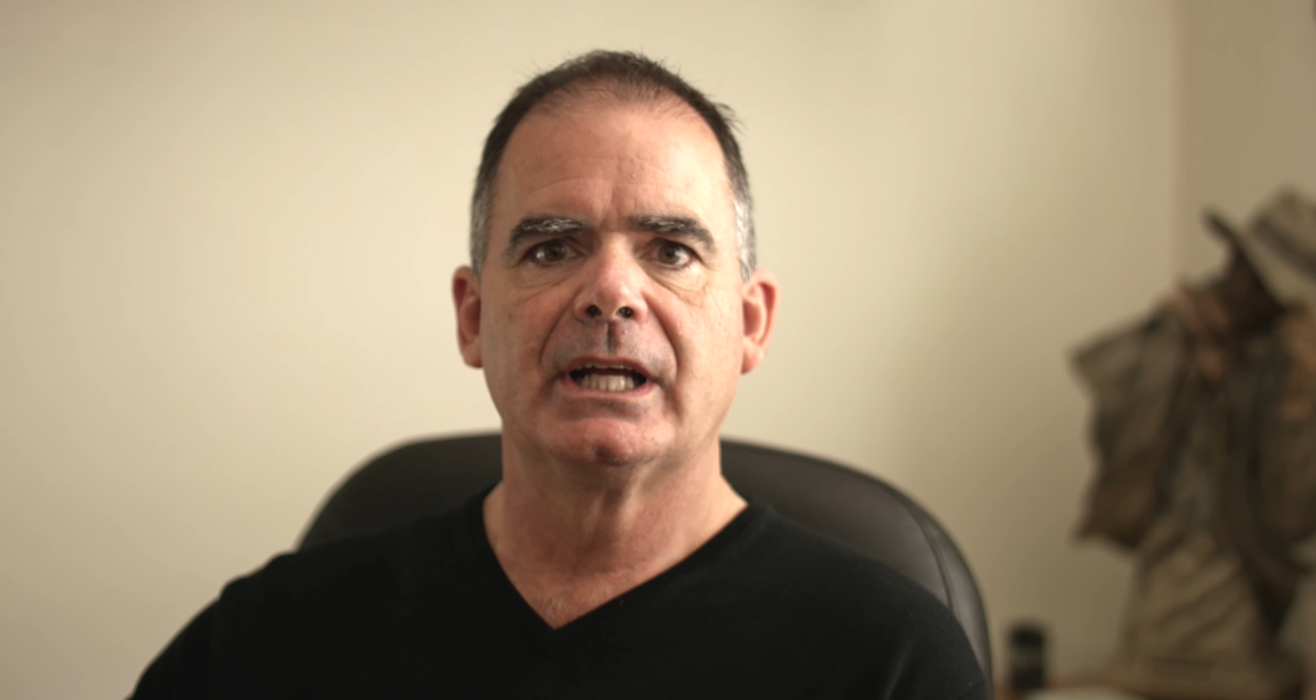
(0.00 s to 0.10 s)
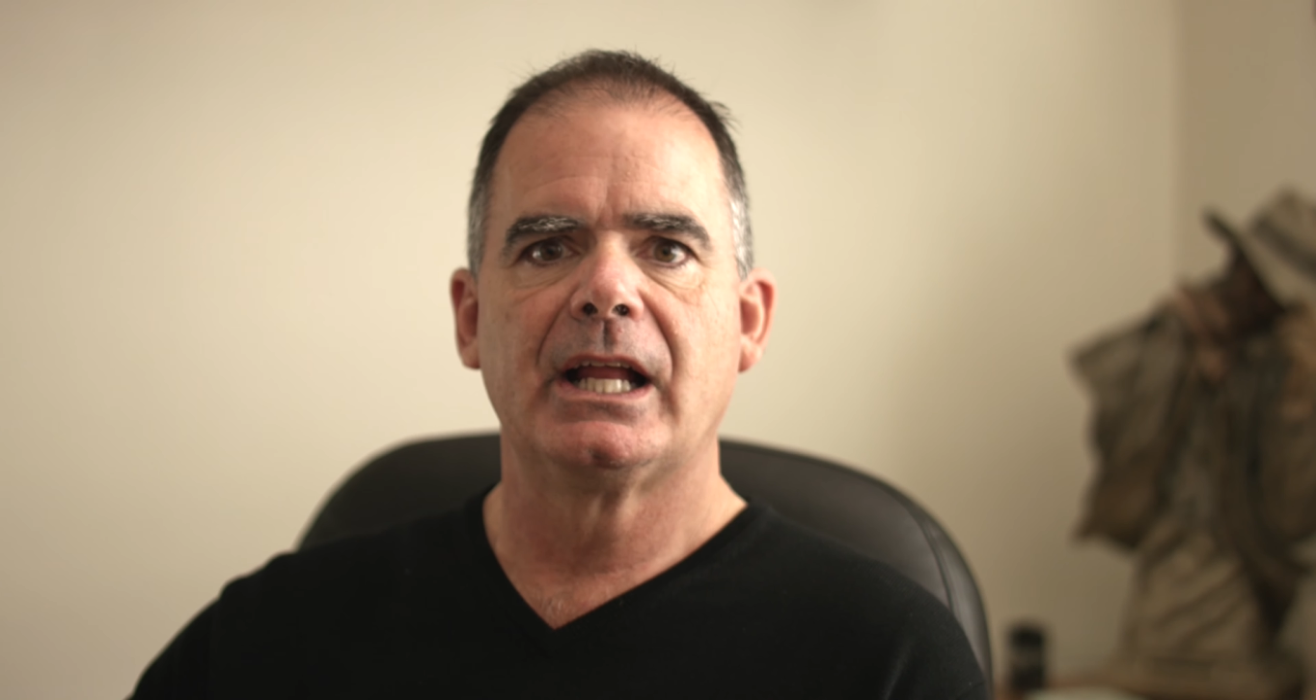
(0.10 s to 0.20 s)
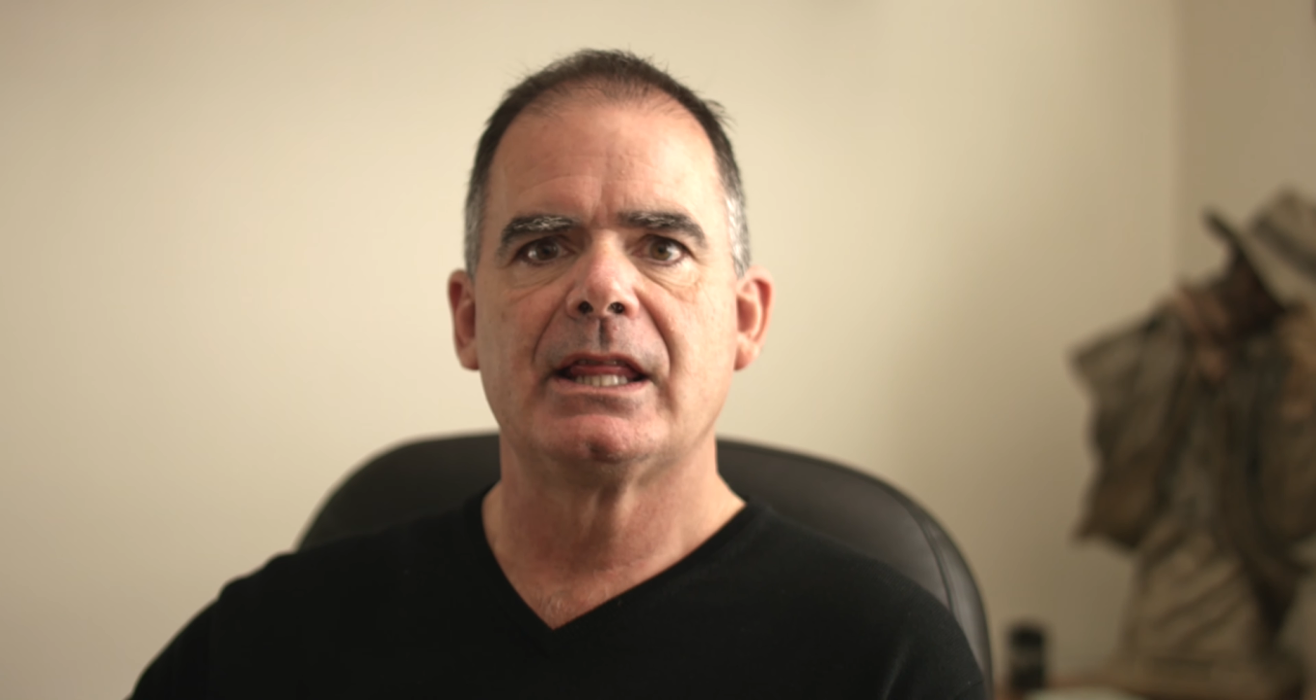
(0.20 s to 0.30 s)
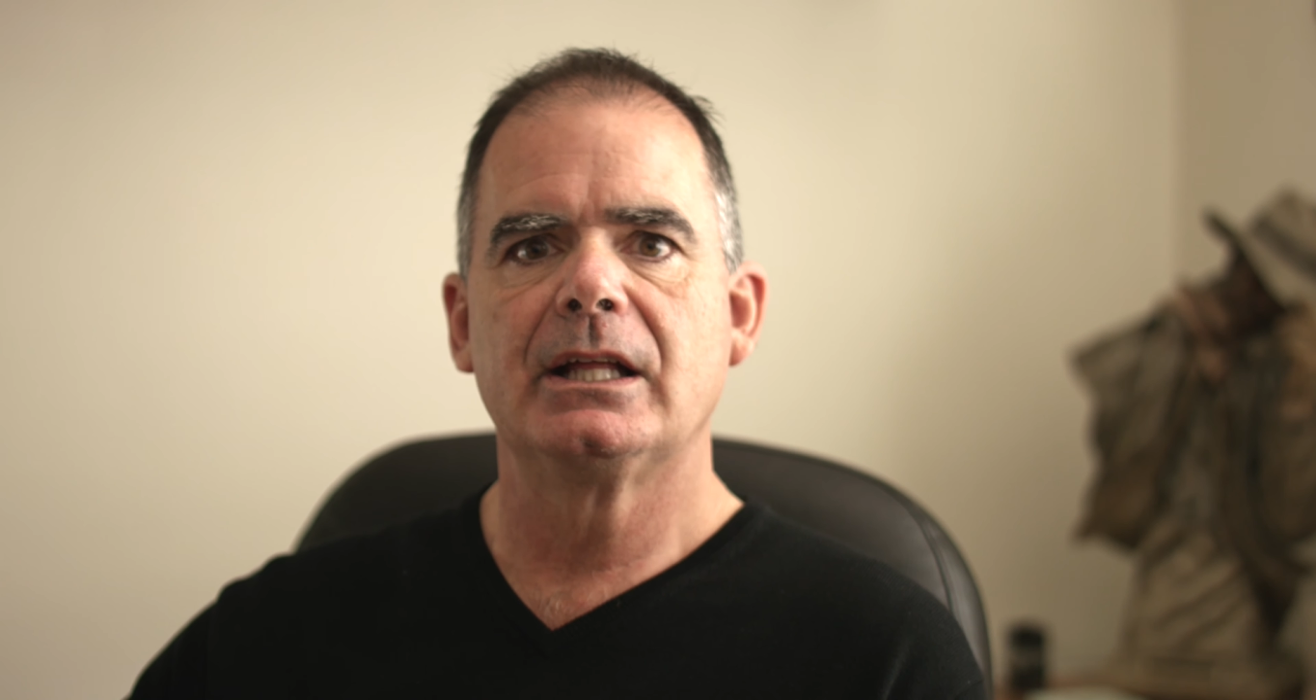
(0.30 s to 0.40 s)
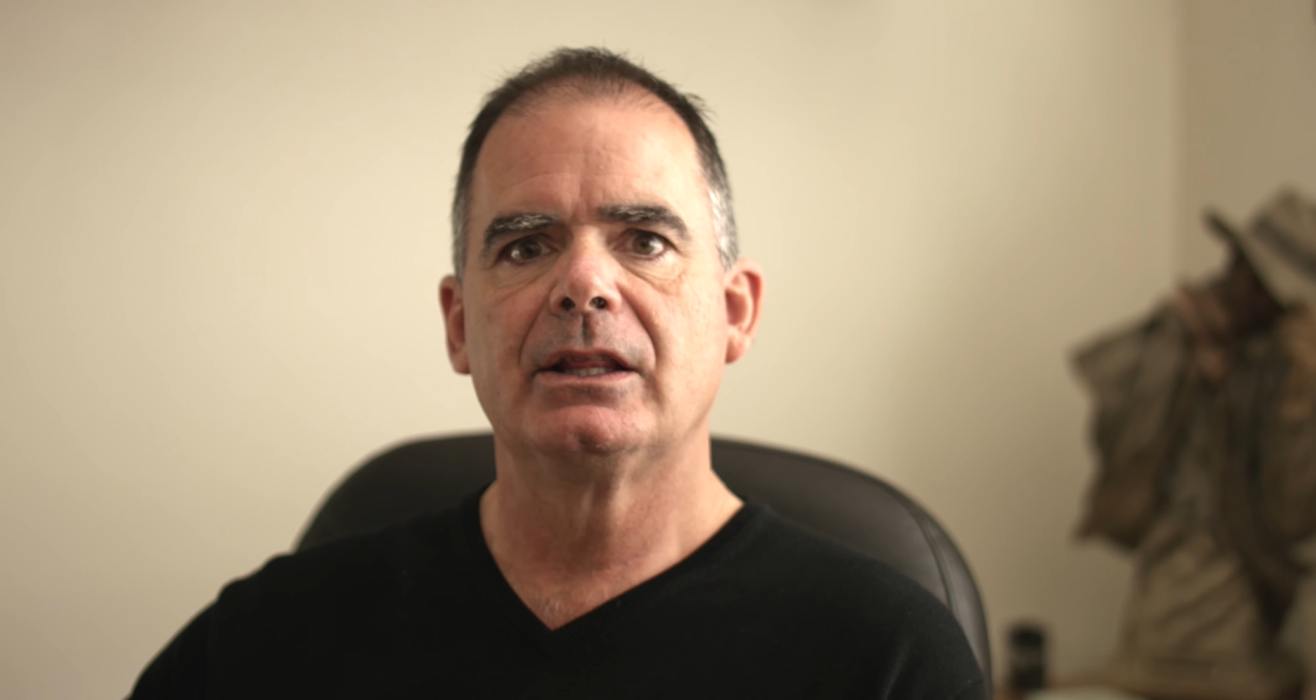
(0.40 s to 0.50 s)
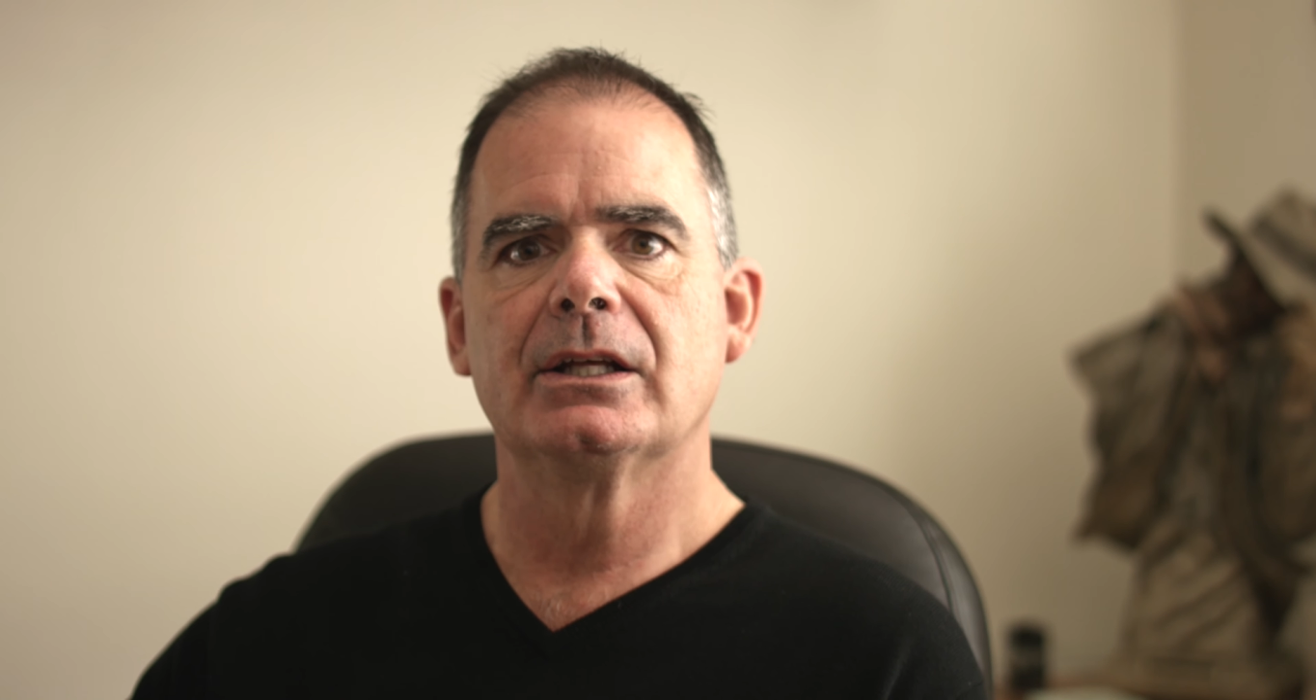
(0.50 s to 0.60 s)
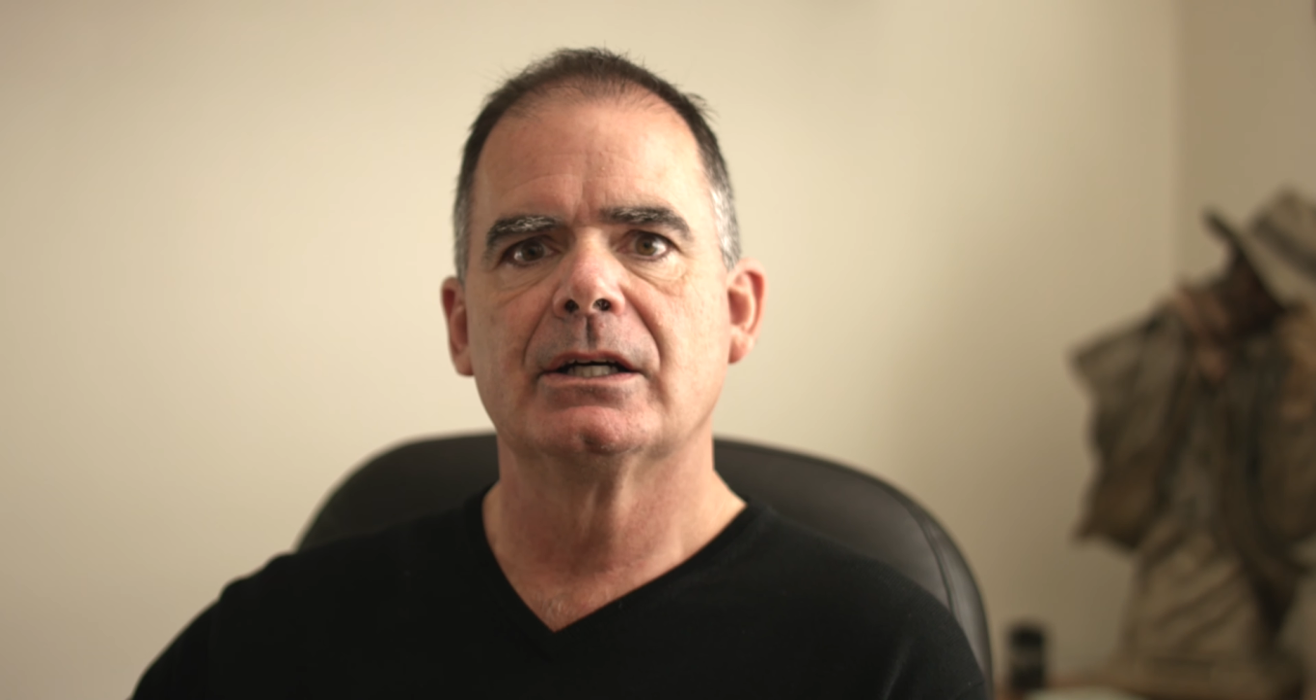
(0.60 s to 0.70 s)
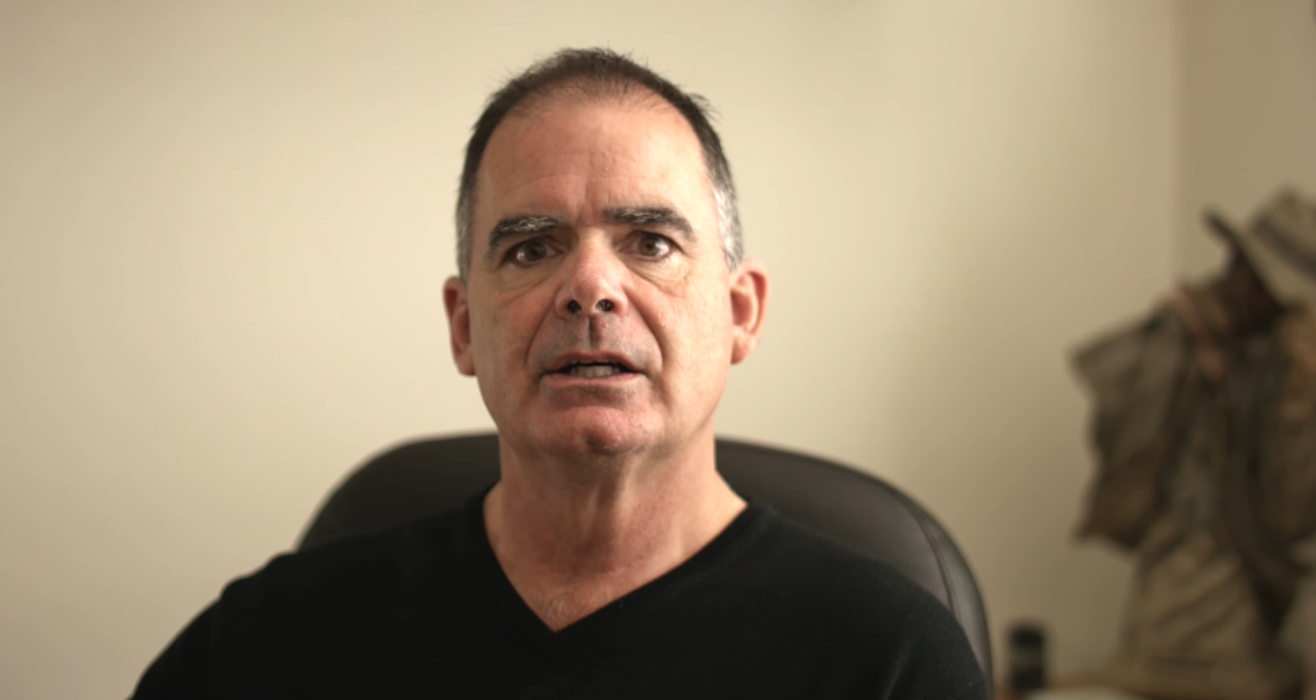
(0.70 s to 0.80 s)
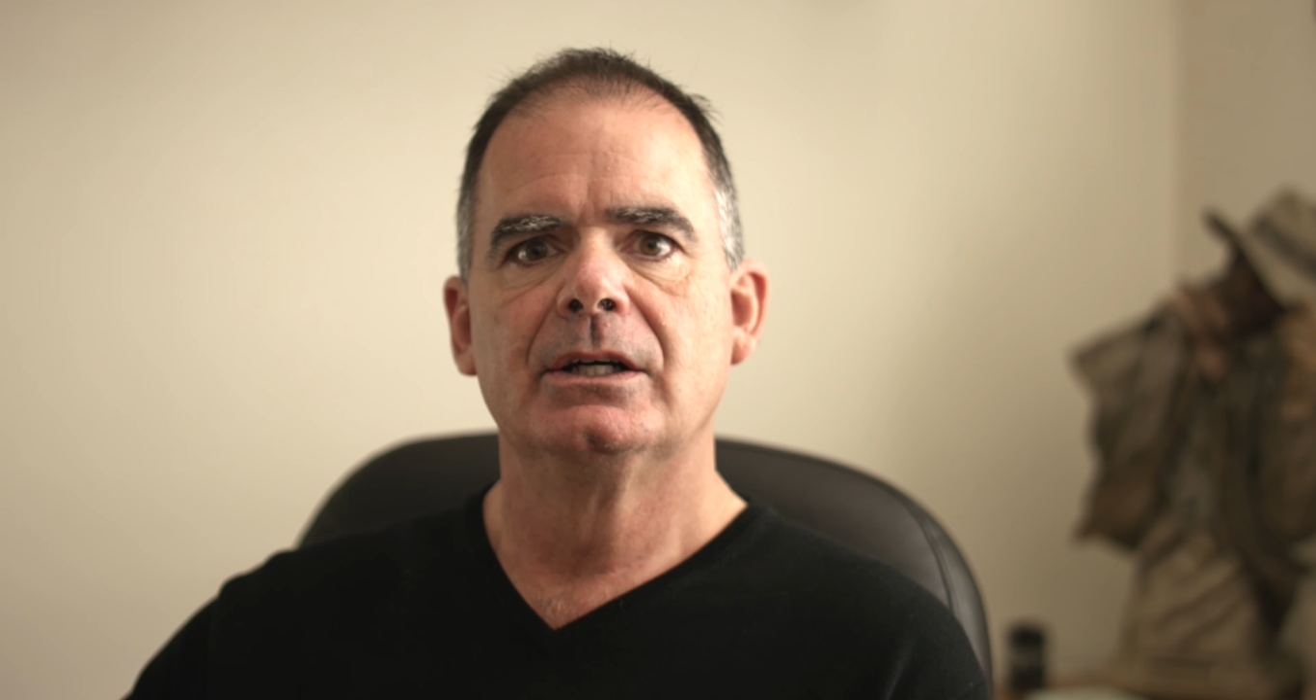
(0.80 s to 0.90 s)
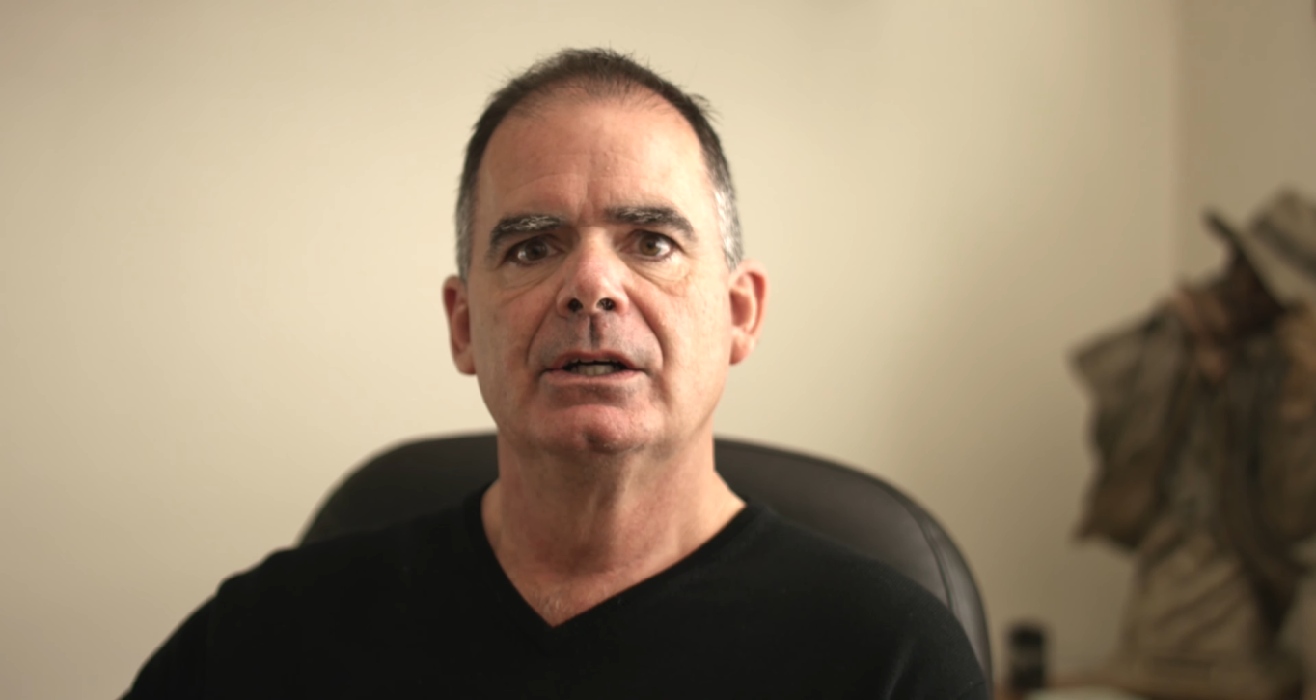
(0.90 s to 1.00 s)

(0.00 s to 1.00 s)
And I think the